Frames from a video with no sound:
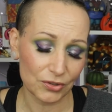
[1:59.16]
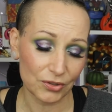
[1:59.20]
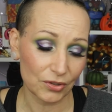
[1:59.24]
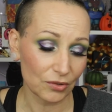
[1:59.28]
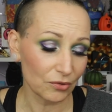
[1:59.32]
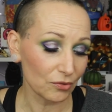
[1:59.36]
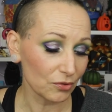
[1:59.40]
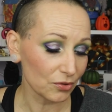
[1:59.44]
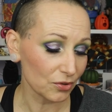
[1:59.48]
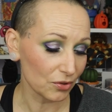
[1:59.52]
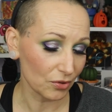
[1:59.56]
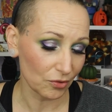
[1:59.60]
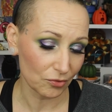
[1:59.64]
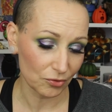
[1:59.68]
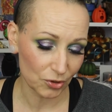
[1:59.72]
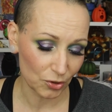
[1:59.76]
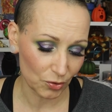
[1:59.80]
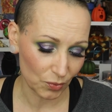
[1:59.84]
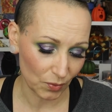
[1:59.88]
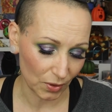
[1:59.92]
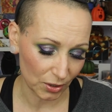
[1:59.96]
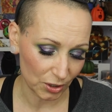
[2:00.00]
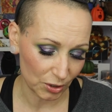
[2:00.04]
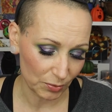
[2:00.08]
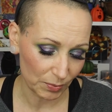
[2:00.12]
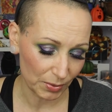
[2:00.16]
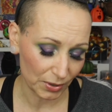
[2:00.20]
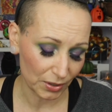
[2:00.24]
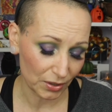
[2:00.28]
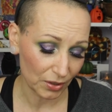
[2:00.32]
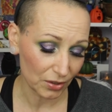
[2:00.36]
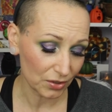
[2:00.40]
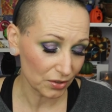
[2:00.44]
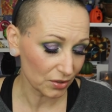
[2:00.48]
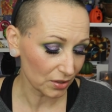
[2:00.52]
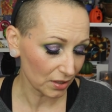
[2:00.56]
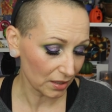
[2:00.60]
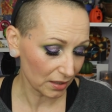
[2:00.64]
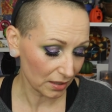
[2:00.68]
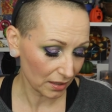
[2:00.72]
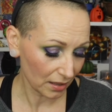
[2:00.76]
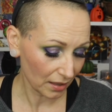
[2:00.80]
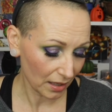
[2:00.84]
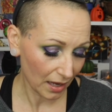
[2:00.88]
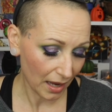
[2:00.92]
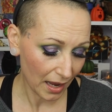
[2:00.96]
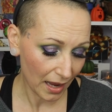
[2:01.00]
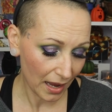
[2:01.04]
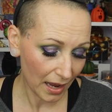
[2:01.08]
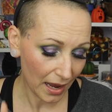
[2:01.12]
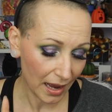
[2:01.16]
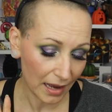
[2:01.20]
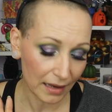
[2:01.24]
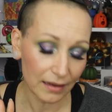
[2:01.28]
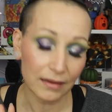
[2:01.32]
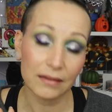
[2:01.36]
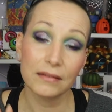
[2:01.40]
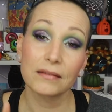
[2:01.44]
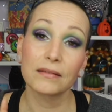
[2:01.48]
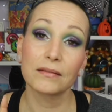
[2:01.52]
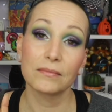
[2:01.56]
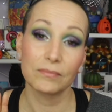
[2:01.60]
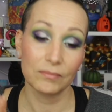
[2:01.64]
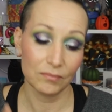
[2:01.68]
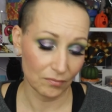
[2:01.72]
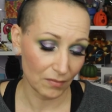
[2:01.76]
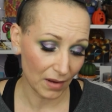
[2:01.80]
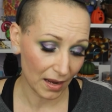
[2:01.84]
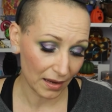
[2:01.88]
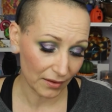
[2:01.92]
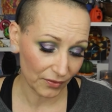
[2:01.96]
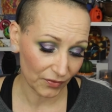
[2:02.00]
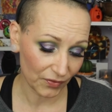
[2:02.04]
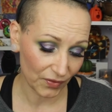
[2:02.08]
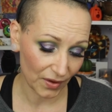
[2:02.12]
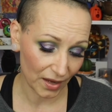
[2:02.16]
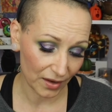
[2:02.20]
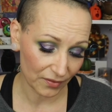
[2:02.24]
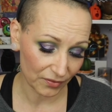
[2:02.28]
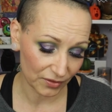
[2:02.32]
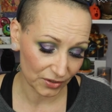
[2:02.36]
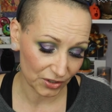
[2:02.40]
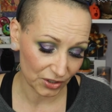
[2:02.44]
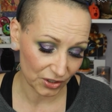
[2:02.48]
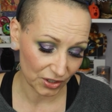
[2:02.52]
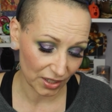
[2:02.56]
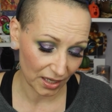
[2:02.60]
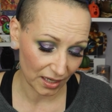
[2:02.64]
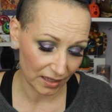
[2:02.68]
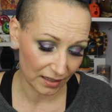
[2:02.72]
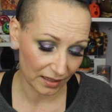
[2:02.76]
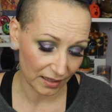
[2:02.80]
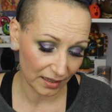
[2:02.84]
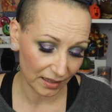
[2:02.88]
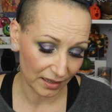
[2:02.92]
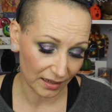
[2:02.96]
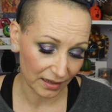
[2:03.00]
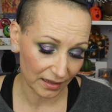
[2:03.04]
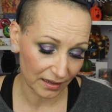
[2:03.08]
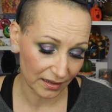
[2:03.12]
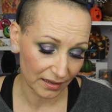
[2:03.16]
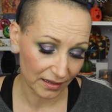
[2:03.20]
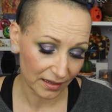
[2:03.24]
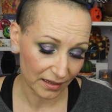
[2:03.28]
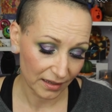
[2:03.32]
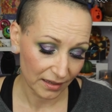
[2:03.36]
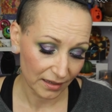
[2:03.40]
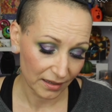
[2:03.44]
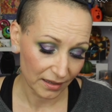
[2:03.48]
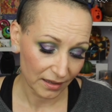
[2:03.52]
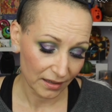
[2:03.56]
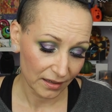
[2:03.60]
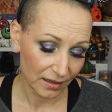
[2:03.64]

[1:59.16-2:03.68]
just also swatch because my favorite shade here